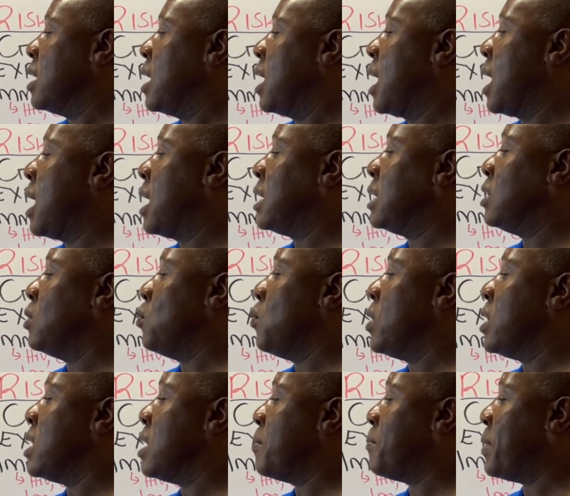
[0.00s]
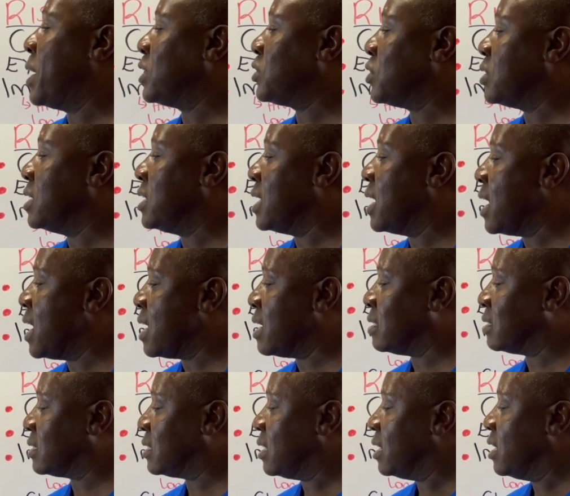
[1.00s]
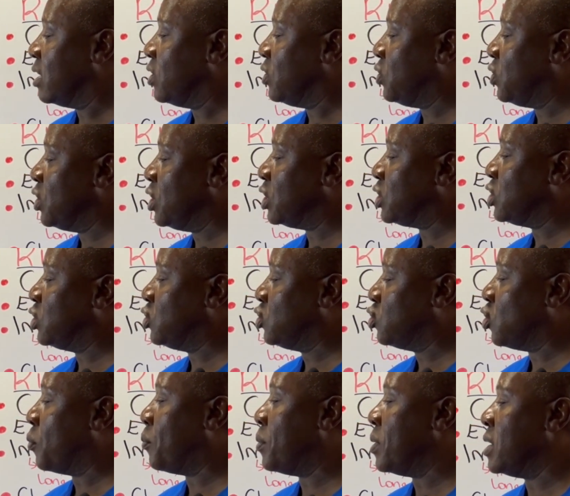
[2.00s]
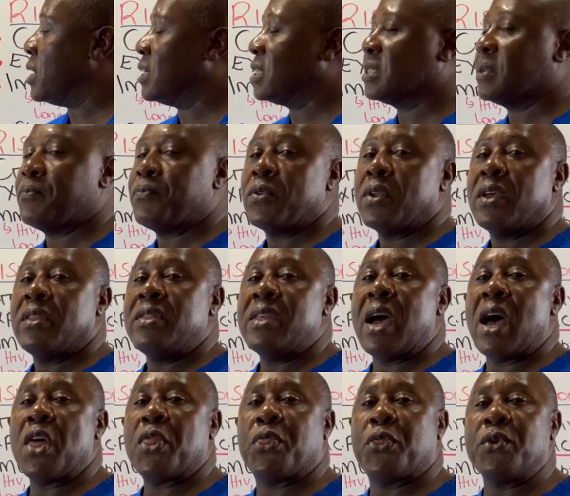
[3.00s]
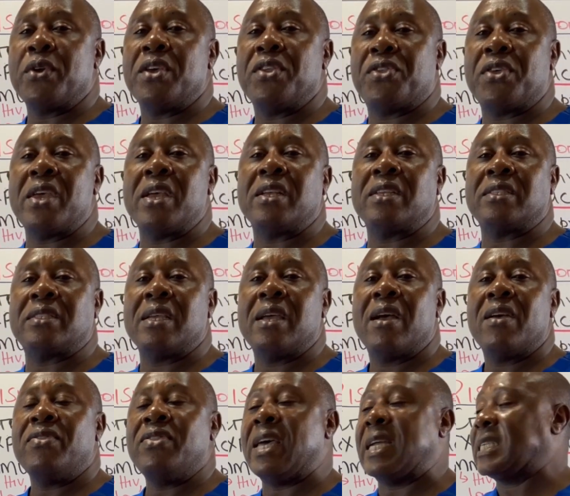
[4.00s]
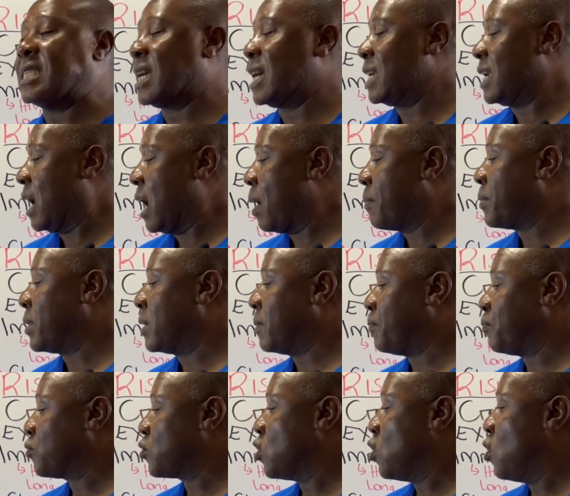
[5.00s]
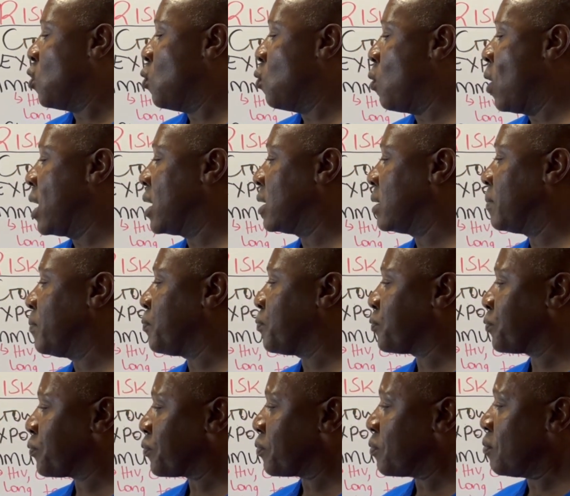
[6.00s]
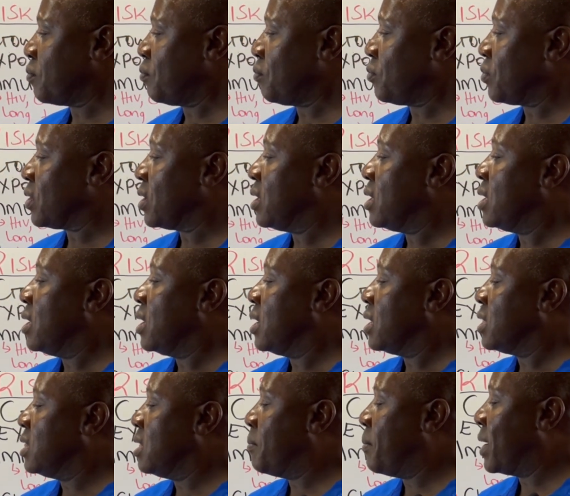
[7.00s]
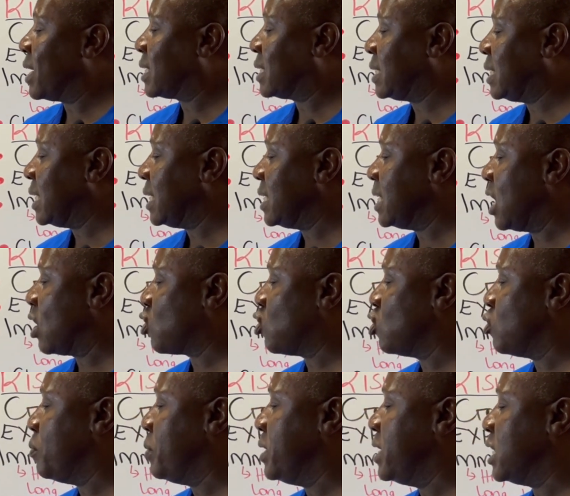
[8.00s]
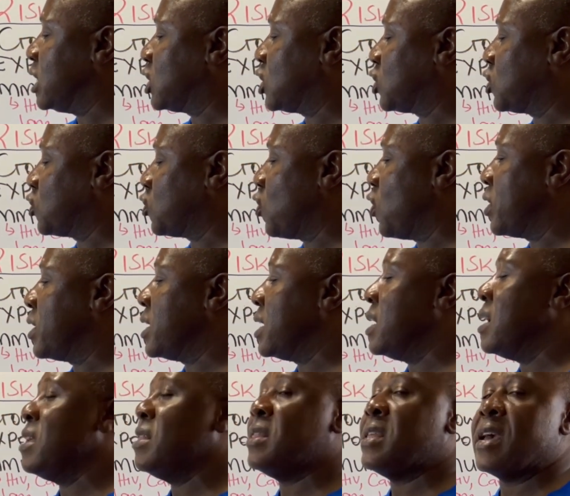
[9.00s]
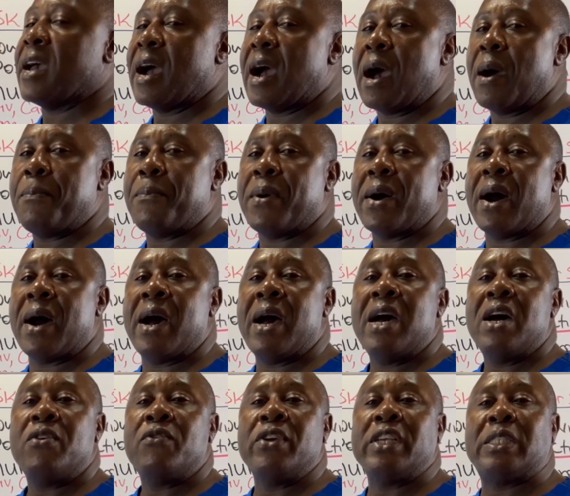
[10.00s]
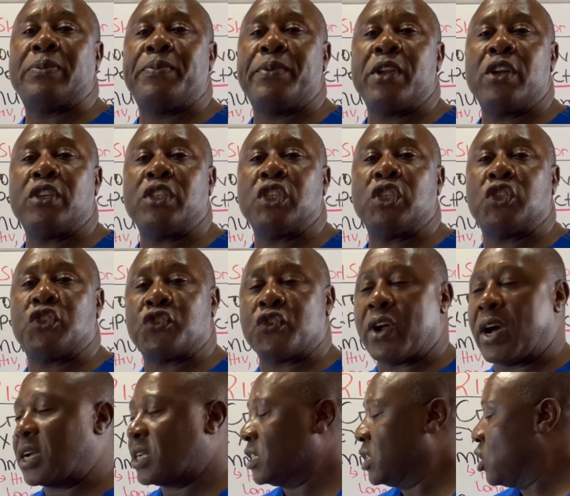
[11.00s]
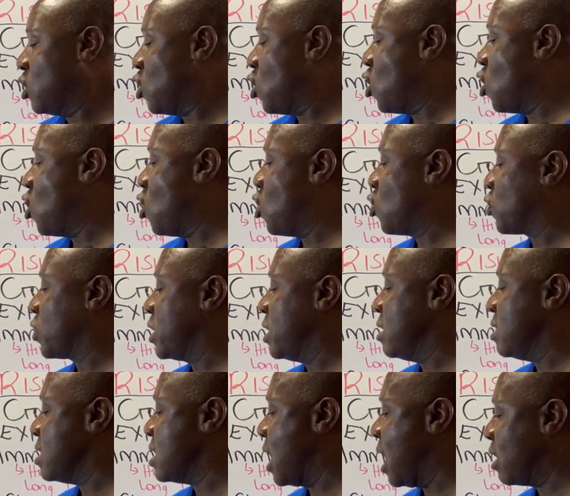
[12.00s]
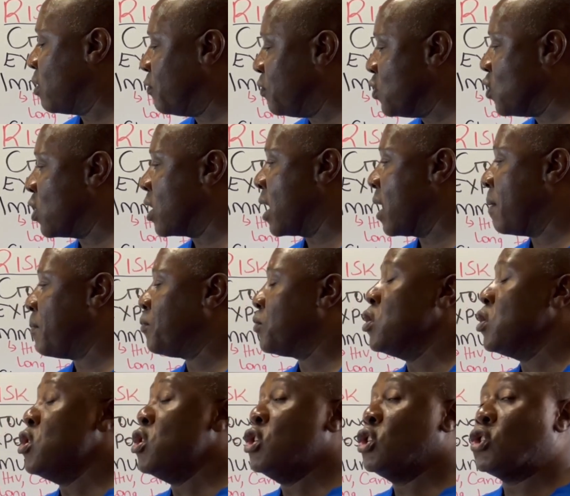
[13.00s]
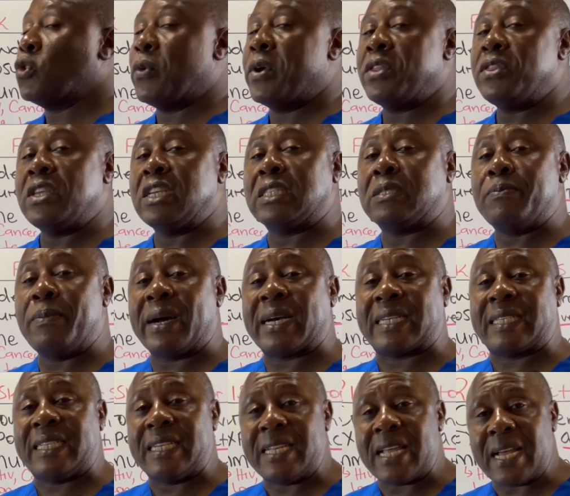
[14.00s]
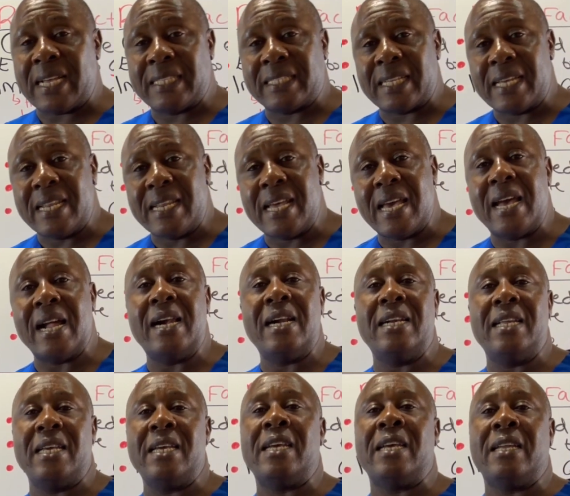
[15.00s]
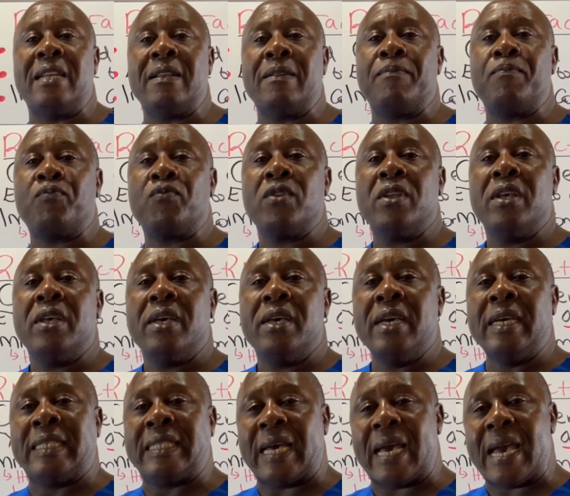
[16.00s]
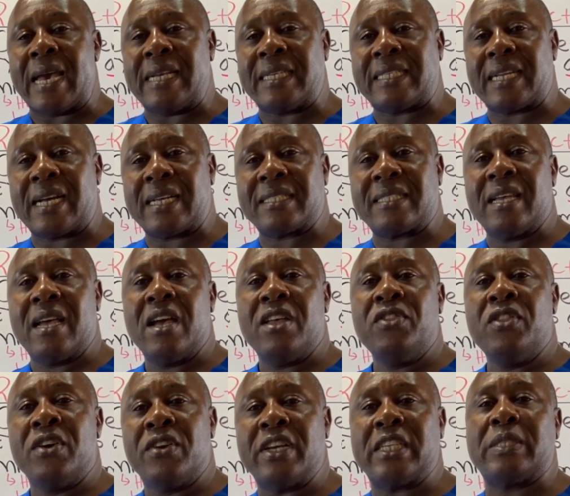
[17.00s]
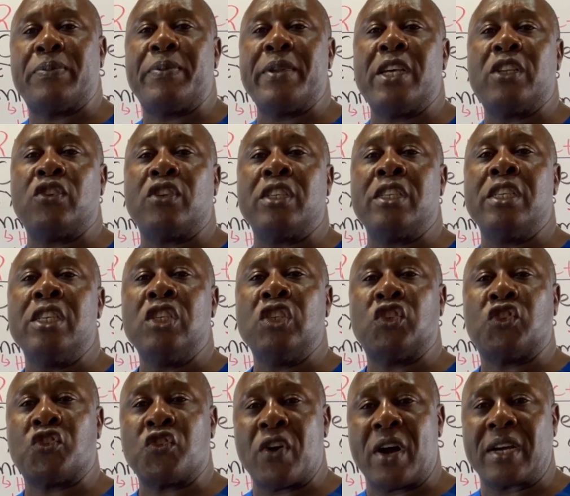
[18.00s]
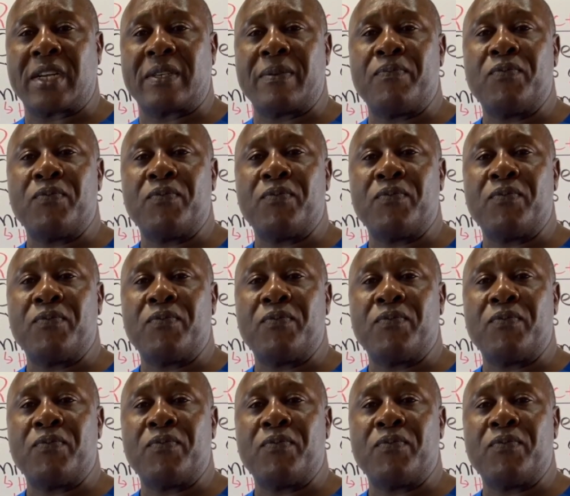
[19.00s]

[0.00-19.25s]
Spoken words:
And when a person inhales these droplets, there are three things that can happen. One, the bacteria could be destroyed in the upper respiratory tract or in the alveoli. So when this bacteria is inhaled in, it enters the respiratory tract.